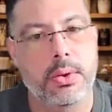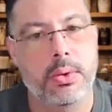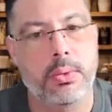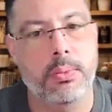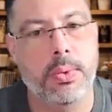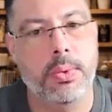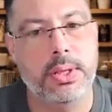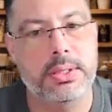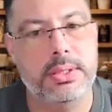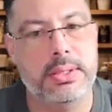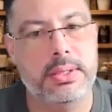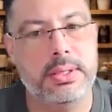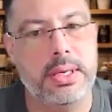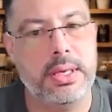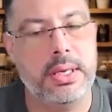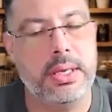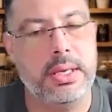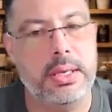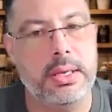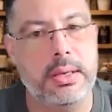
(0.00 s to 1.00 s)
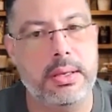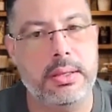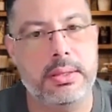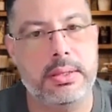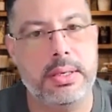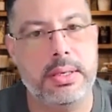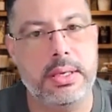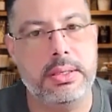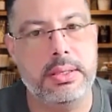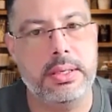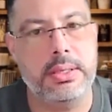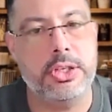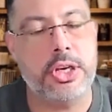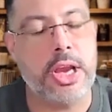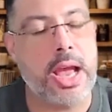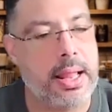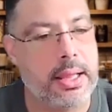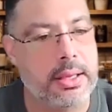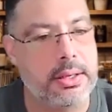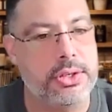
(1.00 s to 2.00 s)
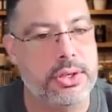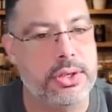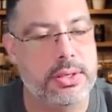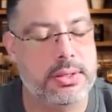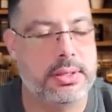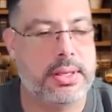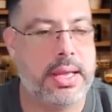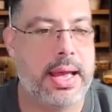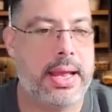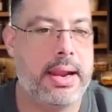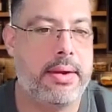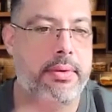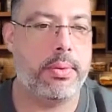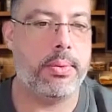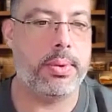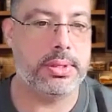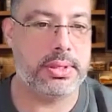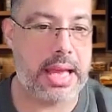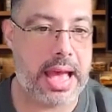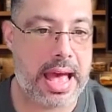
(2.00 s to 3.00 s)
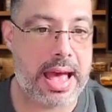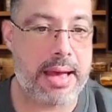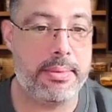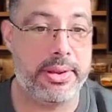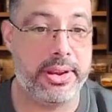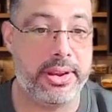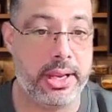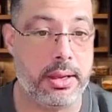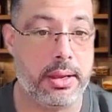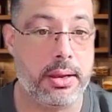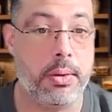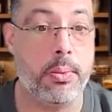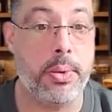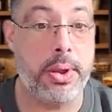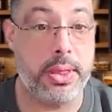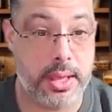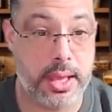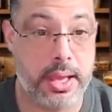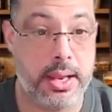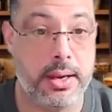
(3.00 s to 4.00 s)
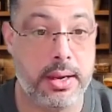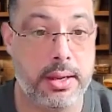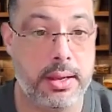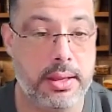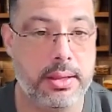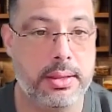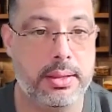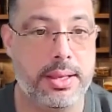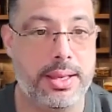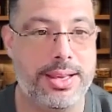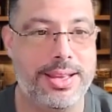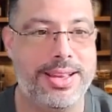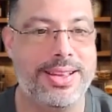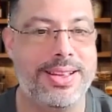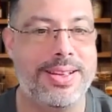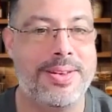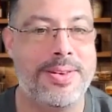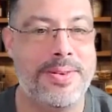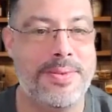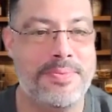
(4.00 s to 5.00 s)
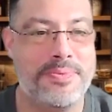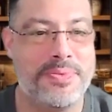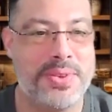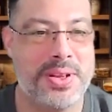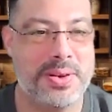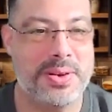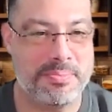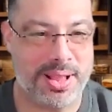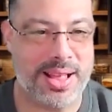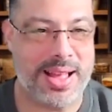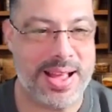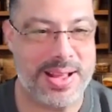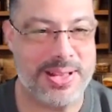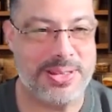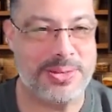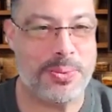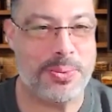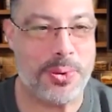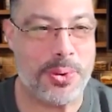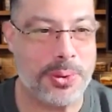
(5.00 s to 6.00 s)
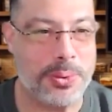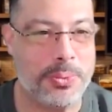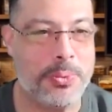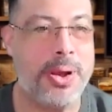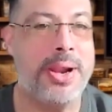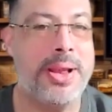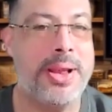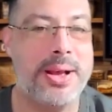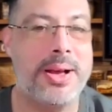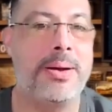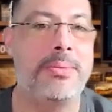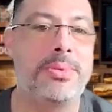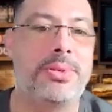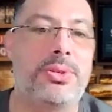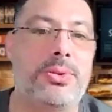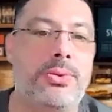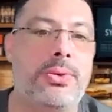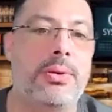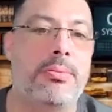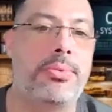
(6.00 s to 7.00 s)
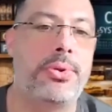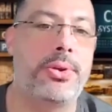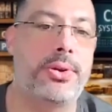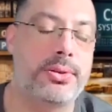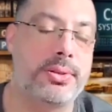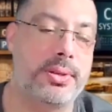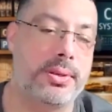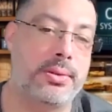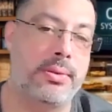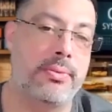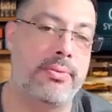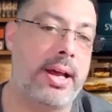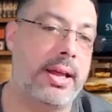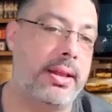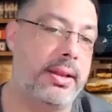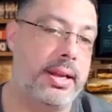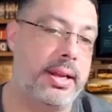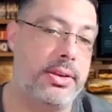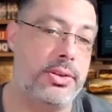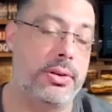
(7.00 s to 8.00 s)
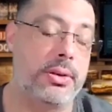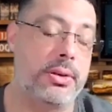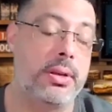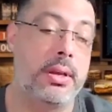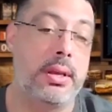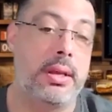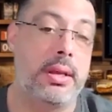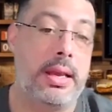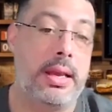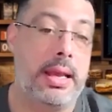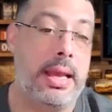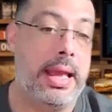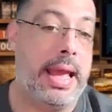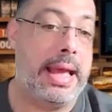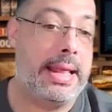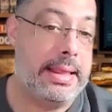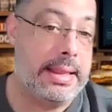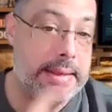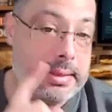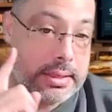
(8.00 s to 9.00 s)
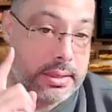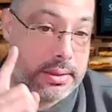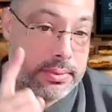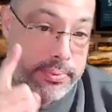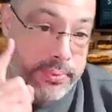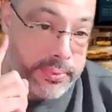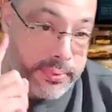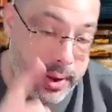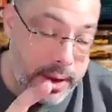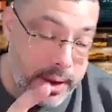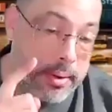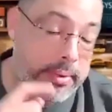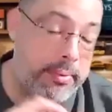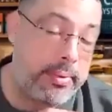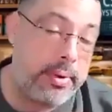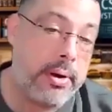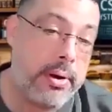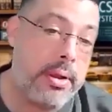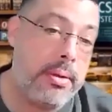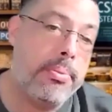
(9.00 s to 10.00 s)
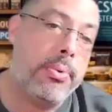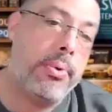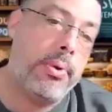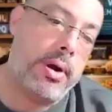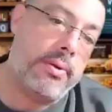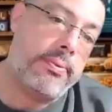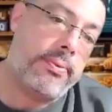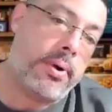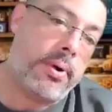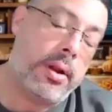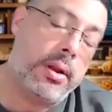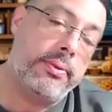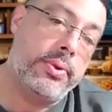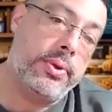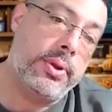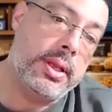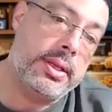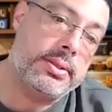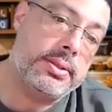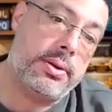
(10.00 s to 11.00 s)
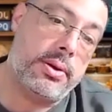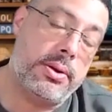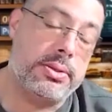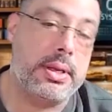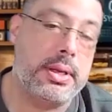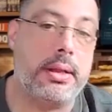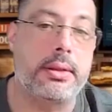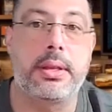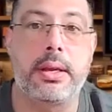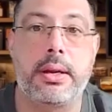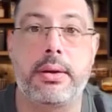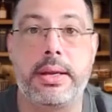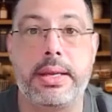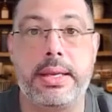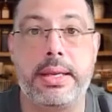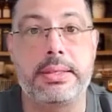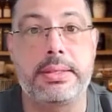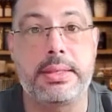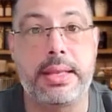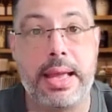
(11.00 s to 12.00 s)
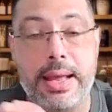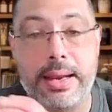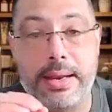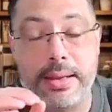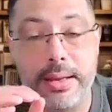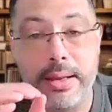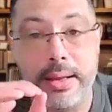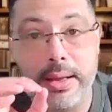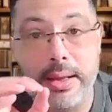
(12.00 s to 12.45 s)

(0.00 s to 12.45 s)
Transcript: what's the challenges that everyone's having within the compliance world when it comes to computer system validation. And this is very, very important for all of you listeners out there, is that